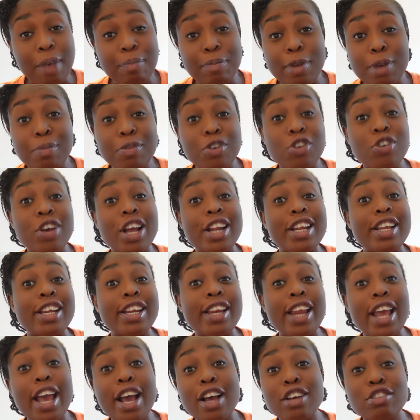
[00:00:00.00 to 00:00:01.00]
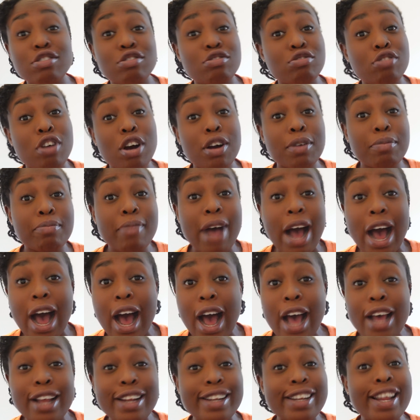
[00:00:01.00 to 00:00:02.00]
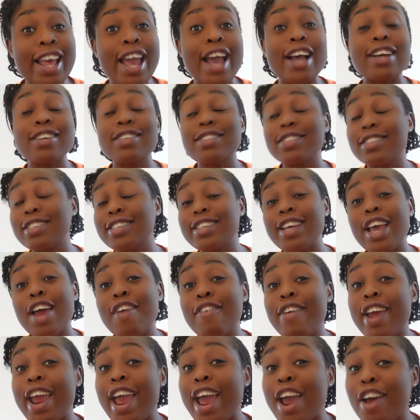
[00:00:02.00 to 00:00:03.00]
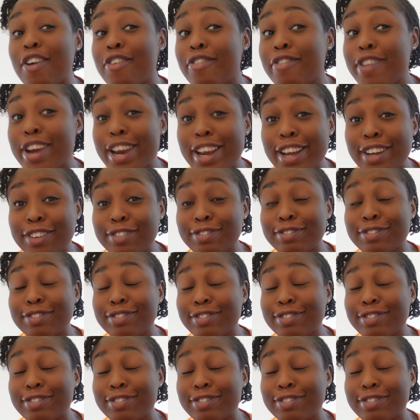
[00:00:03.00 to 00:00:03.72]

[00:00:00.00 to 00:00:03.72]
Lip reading: maybe you are the next Drogba, next Thierry Henry.